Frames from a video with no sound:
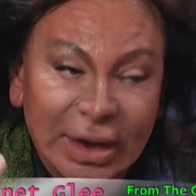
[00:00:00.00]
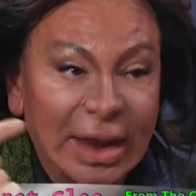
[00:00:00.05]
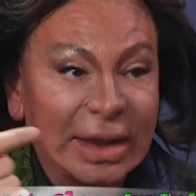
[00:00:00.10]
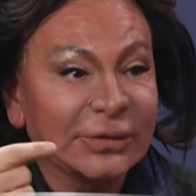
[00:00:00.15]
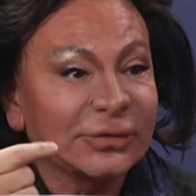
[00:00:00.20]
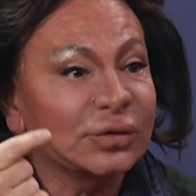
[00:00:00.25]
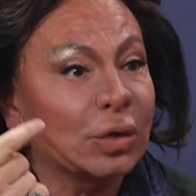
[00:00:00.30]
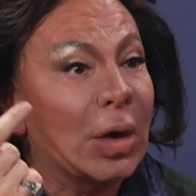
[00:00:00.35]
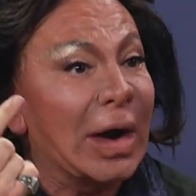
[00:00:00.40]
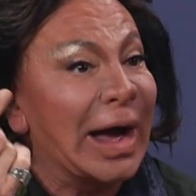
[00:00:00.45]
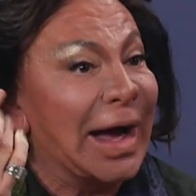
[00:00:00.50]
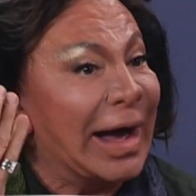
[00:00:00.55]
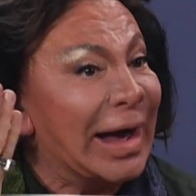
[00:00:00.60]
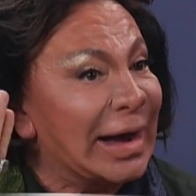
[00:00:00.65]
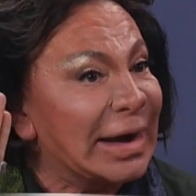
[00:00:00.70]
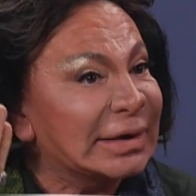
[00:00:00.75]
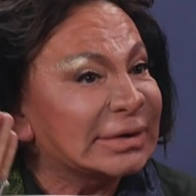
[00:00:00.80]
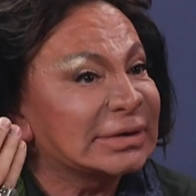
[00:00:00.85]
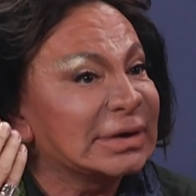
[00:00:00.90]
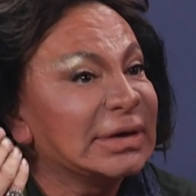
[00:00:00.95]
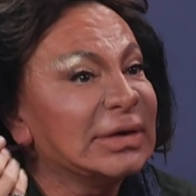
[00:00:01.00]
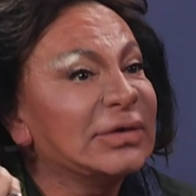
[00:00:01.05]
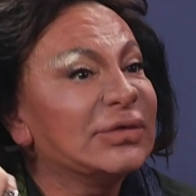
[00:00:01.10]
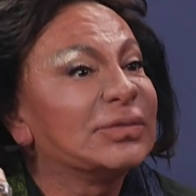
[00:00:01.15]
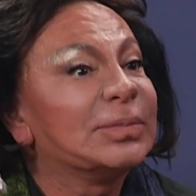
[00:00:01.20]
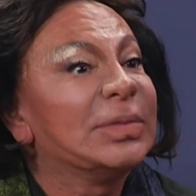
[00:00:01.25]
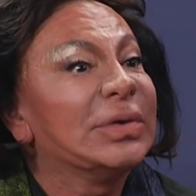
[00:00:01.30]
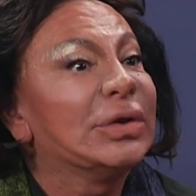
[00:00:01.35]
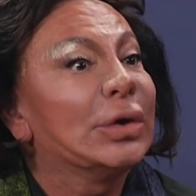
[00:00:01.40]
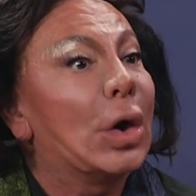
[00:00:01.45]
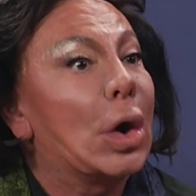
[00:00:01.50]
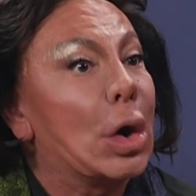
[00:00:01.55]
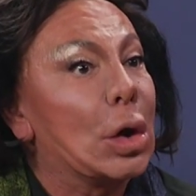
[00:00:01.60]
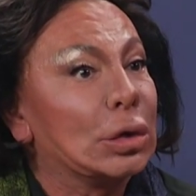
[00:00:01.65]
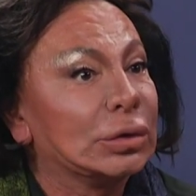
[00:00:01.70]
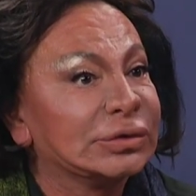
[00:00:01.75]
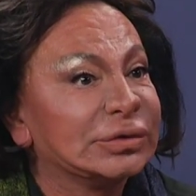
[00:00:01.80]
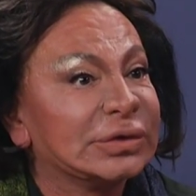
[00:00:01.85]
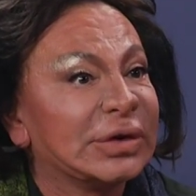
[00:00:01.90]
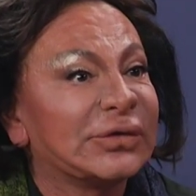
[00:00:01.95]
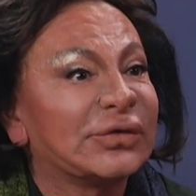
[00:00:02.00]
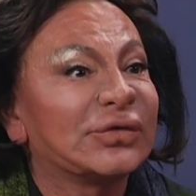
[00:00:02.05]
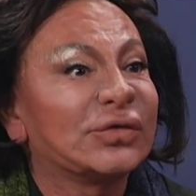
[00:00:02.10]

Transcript: And so art is beyond.